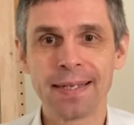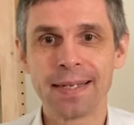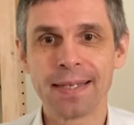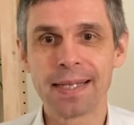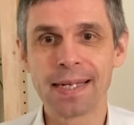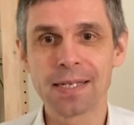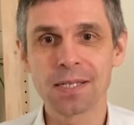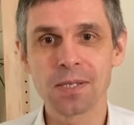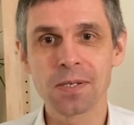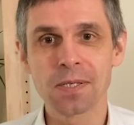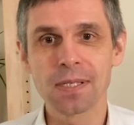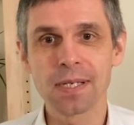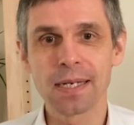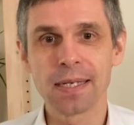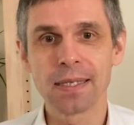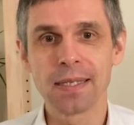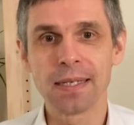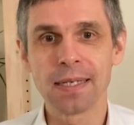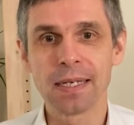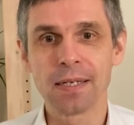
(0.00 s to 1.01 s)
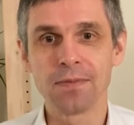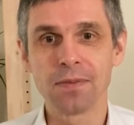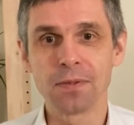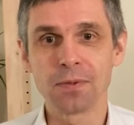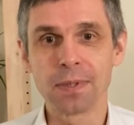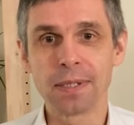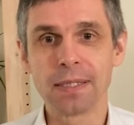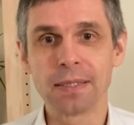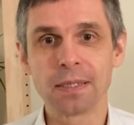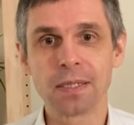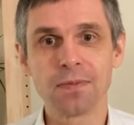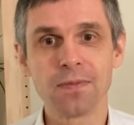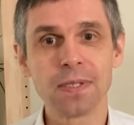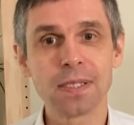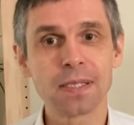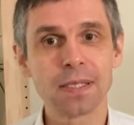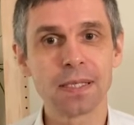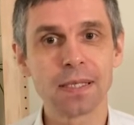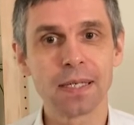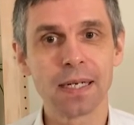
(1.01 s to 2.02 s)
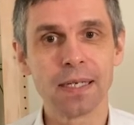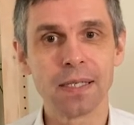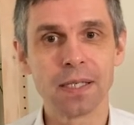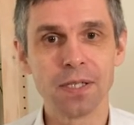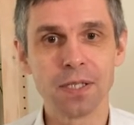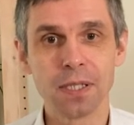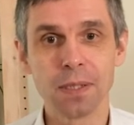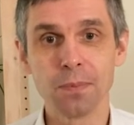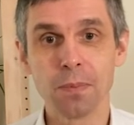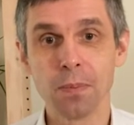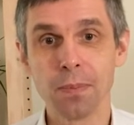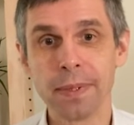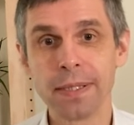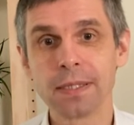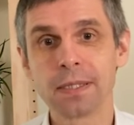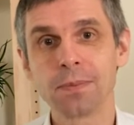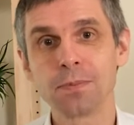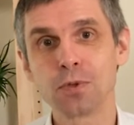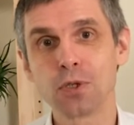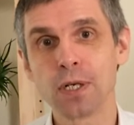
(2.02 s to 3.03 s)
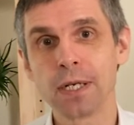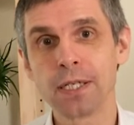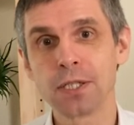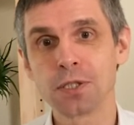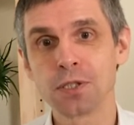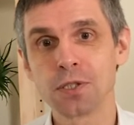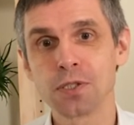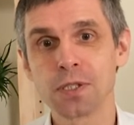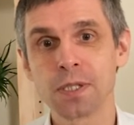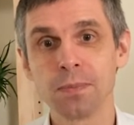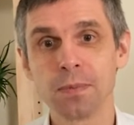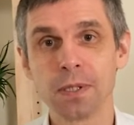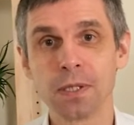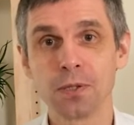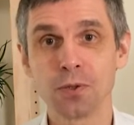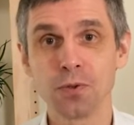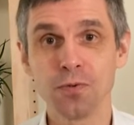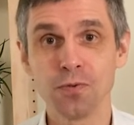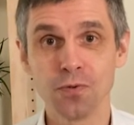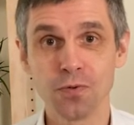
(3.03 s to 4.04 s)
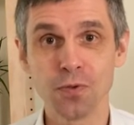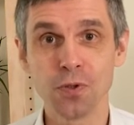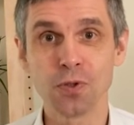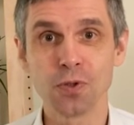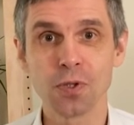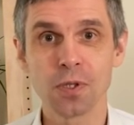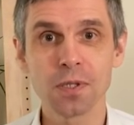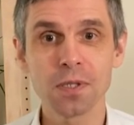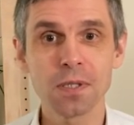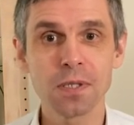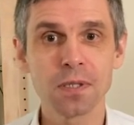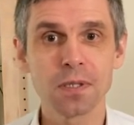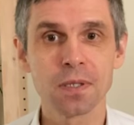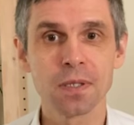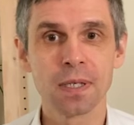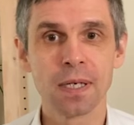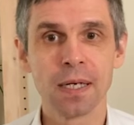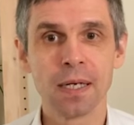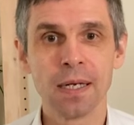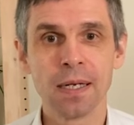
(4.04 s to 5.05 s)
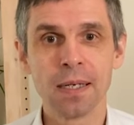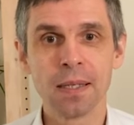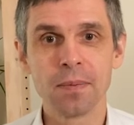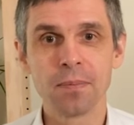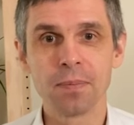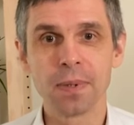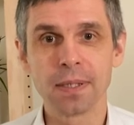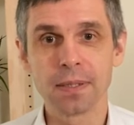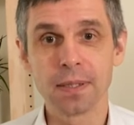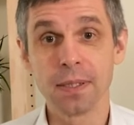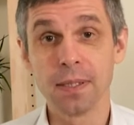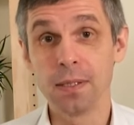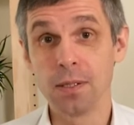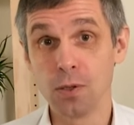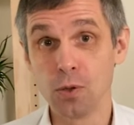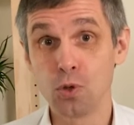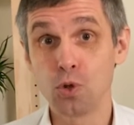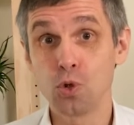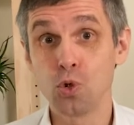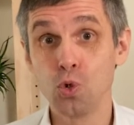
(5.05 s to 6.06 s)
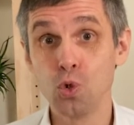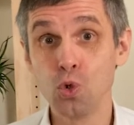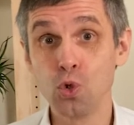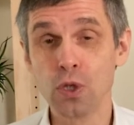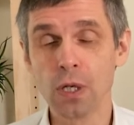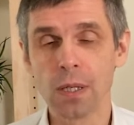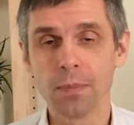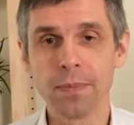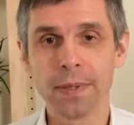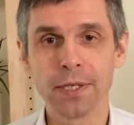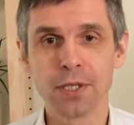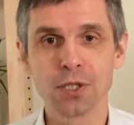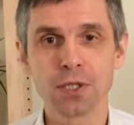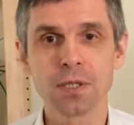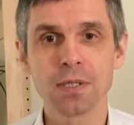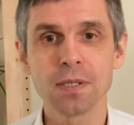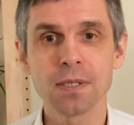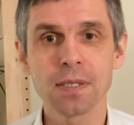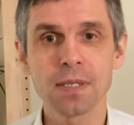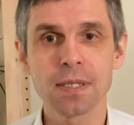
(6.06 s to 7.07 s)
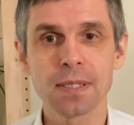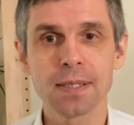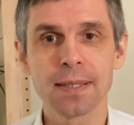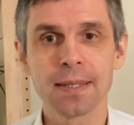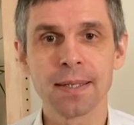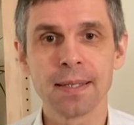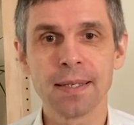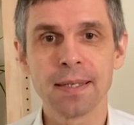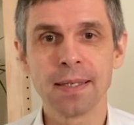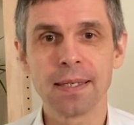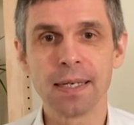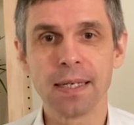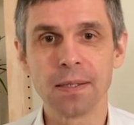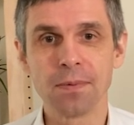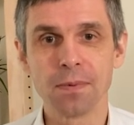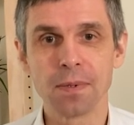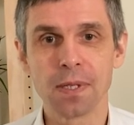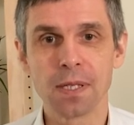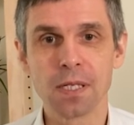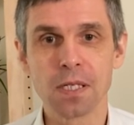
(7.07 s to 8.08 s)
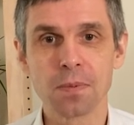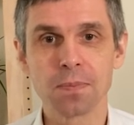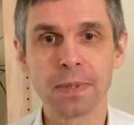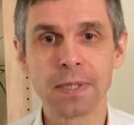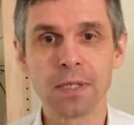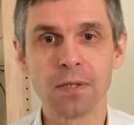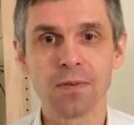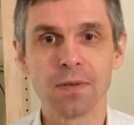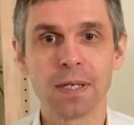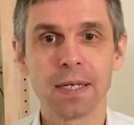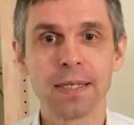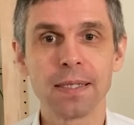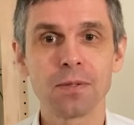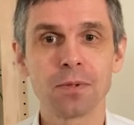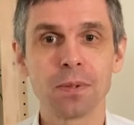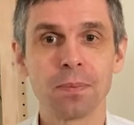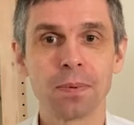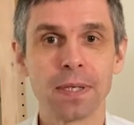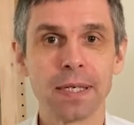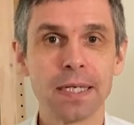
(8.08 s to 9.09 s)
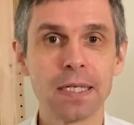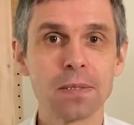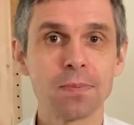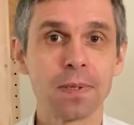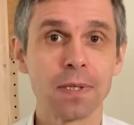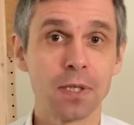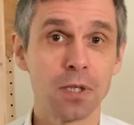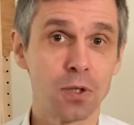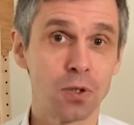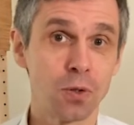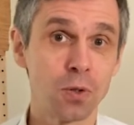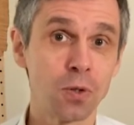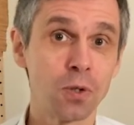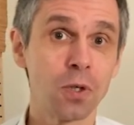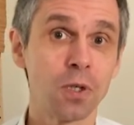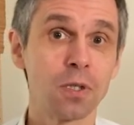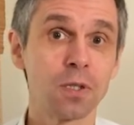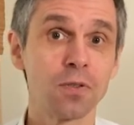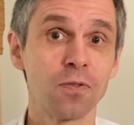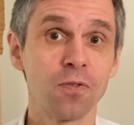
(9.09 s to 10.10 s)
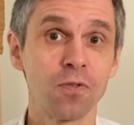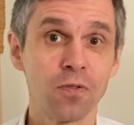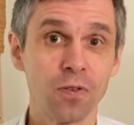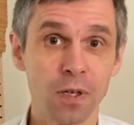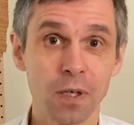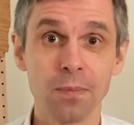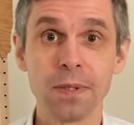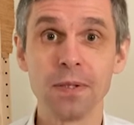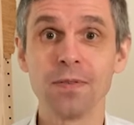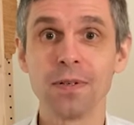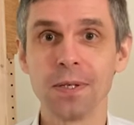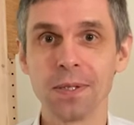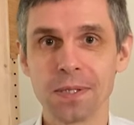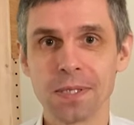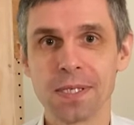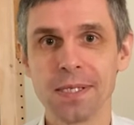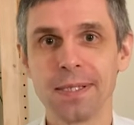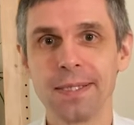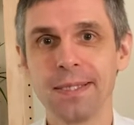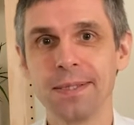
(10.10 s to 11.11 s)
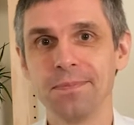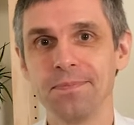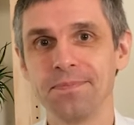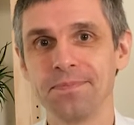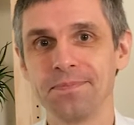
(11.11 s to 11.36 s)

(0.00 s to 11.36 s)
That's to say, they have a relativistic energy-momentum relation similar to photons, but in 2 dimensions, and with the speed of light replaced by the so-called Fermi velocity.